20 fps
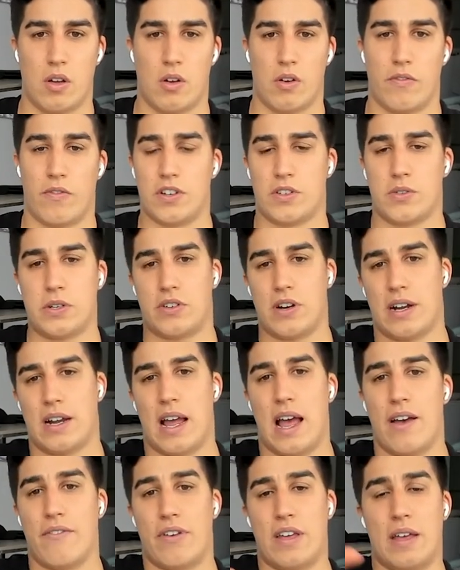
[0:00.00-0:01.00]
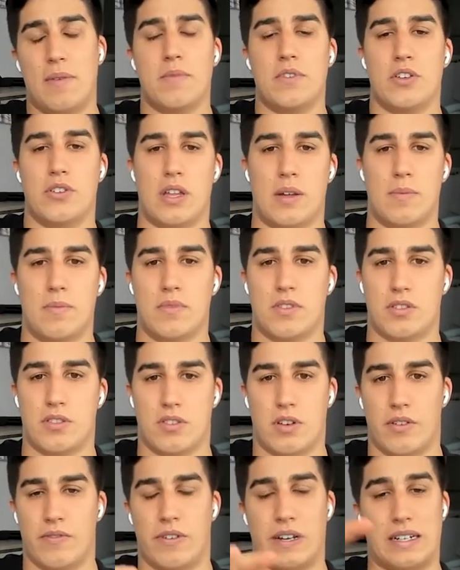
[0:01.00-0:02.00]
First, we tried to have him do them, so
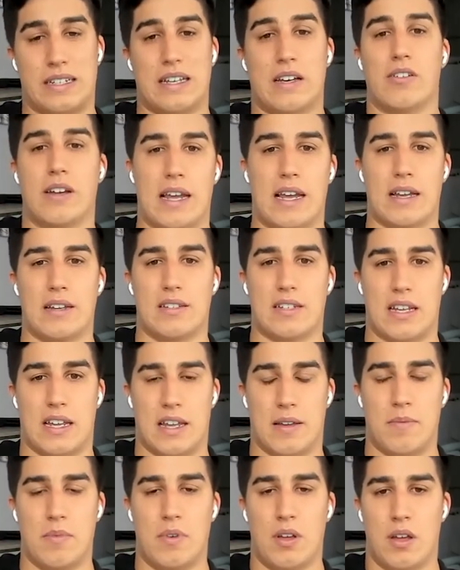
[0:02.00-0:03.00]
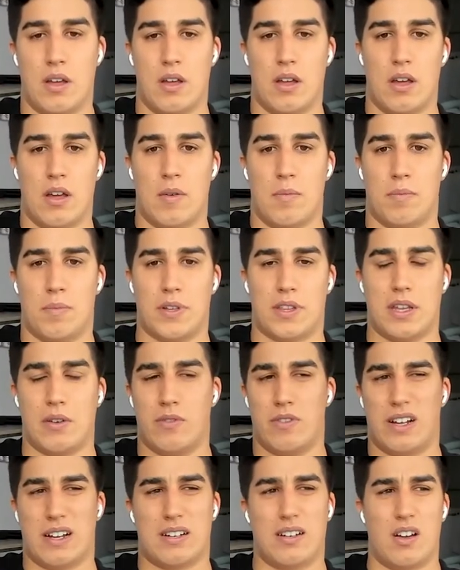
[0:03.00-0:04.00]
sort of like delegate to him. But then
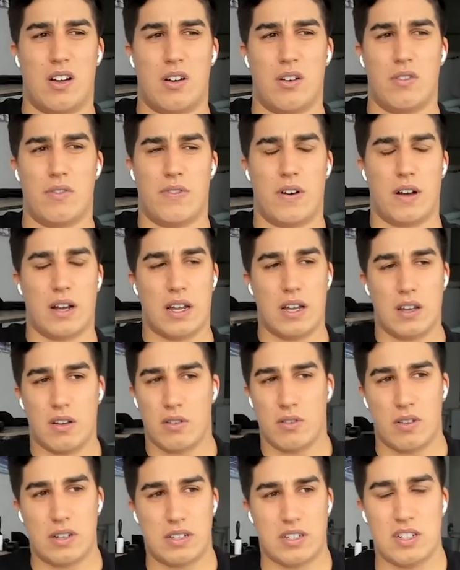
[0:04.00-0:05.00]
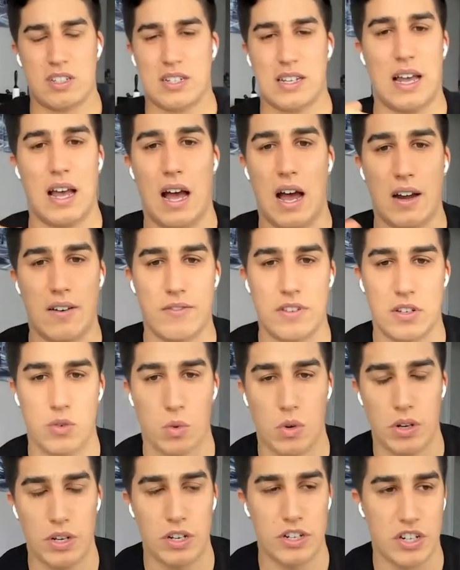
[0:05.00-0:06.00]
we're like, no, fuck it. Let's just get out of this
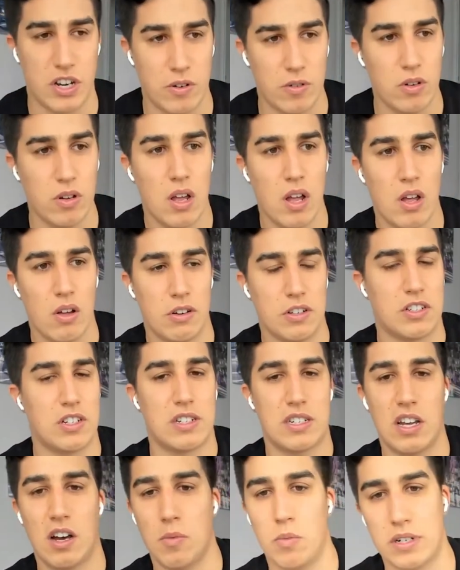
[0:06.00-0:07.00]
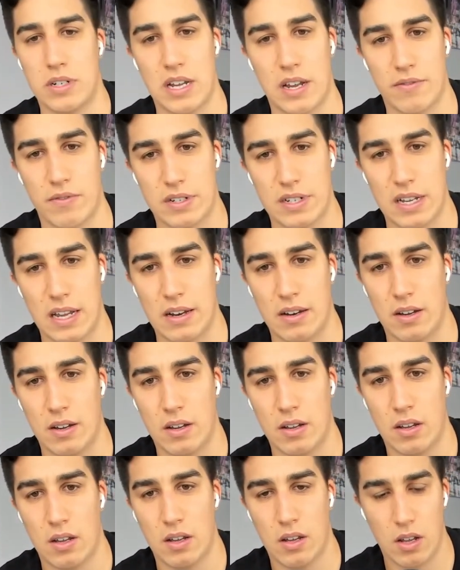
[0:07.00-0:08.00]
world in general. Let's just tell him we're ten for ten.
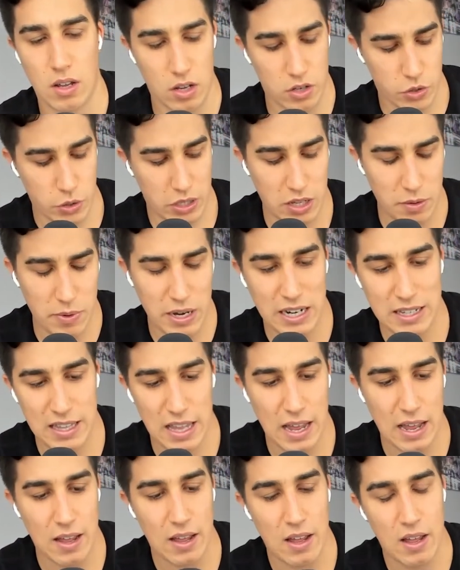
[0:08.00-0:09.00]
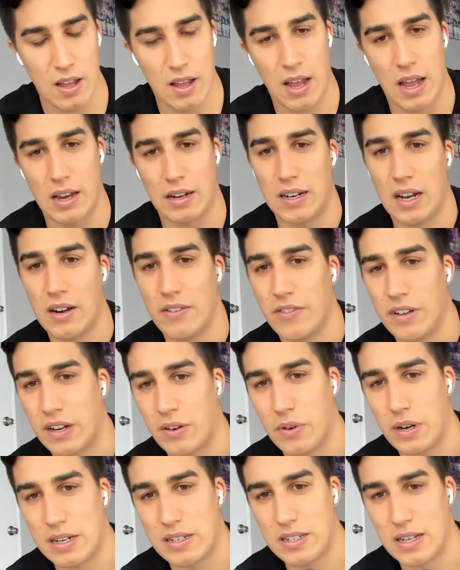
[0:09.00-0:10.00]
So we eliminate that. And kind of like
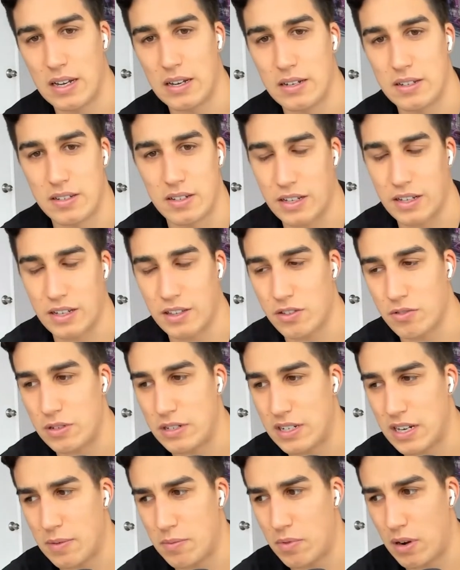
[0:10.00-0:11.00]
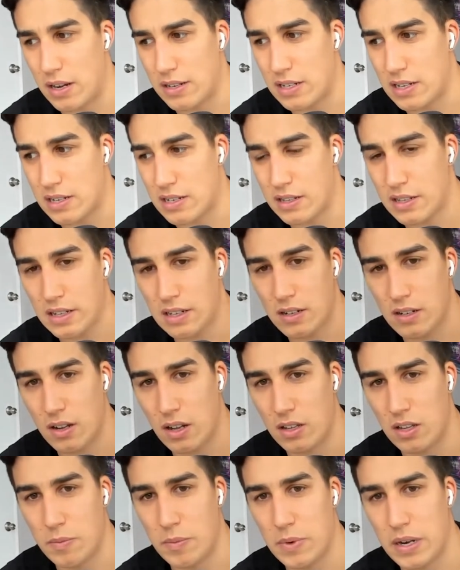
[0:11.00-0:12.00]
what I said, it's like a three-step process, I think.
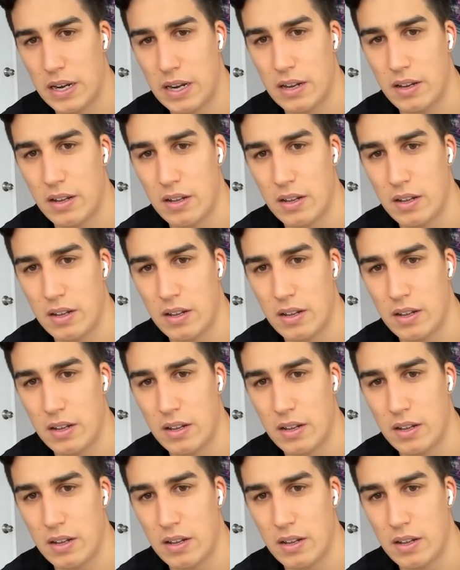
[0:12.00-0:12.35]
Eliminate.